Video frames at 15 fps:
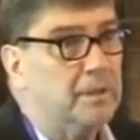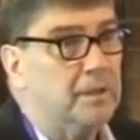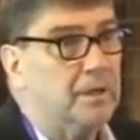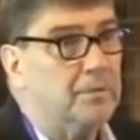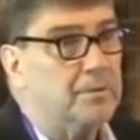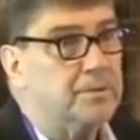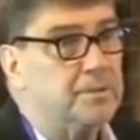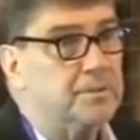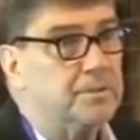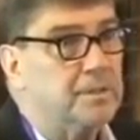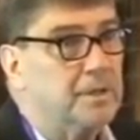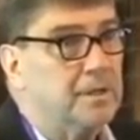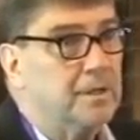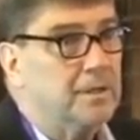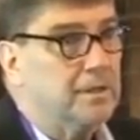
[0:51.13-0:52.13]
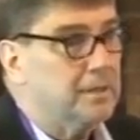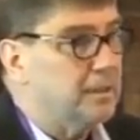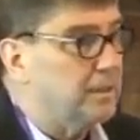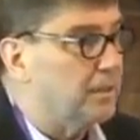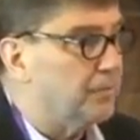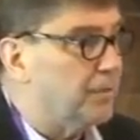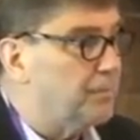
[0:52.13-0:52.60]
You know, which is,
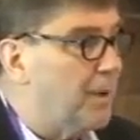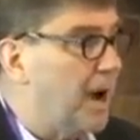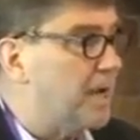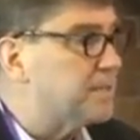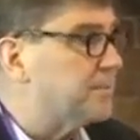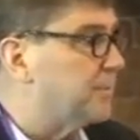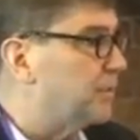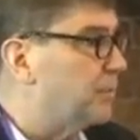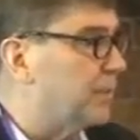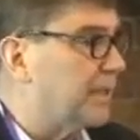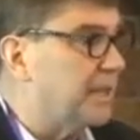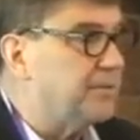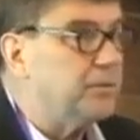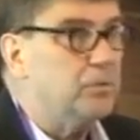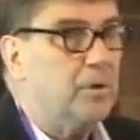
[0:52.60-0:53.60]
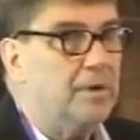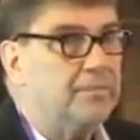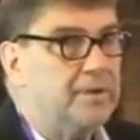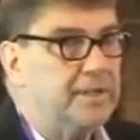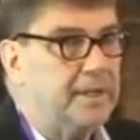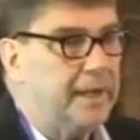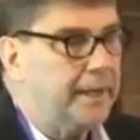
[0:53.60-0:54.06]
you know, reminds me what I do
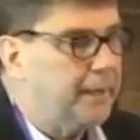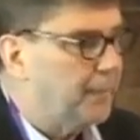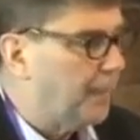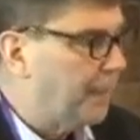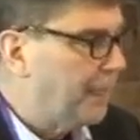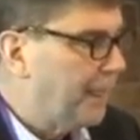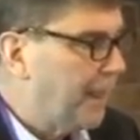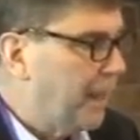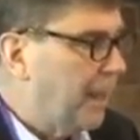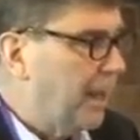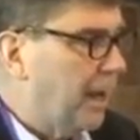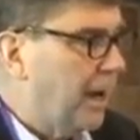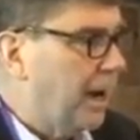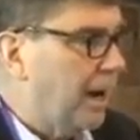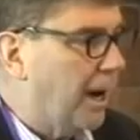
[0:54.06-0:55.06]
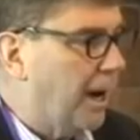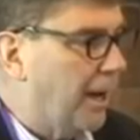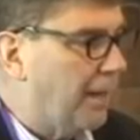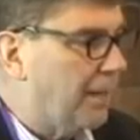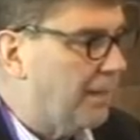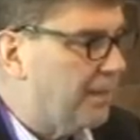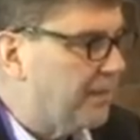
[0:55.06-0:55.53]
every day.
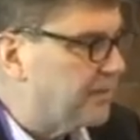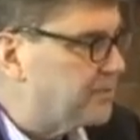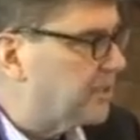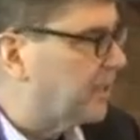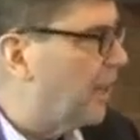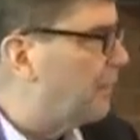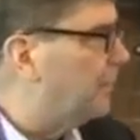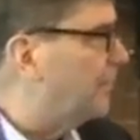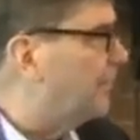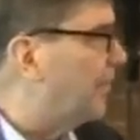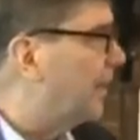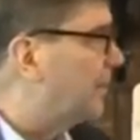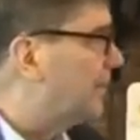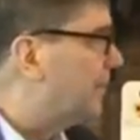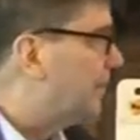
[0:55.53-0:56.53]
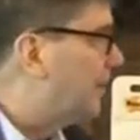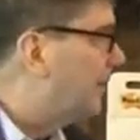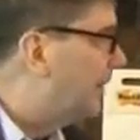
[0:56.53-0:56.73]
Uh, there's a couple of other.